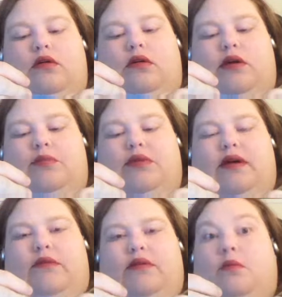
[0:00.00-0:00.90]
I, I
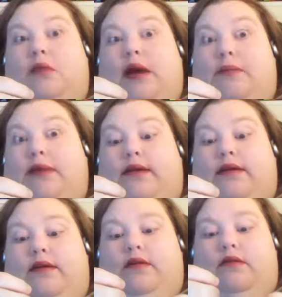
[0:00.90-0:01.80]
don't know. It might
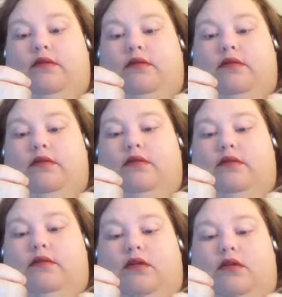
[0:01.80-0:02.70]
be.
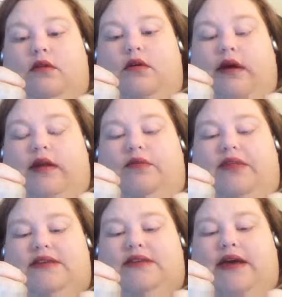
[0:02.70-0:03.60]
I don't
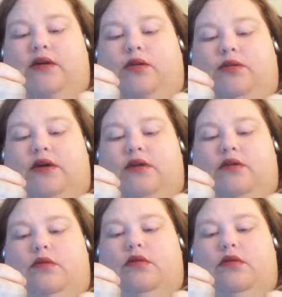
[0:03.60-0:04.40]
think it's that old, though.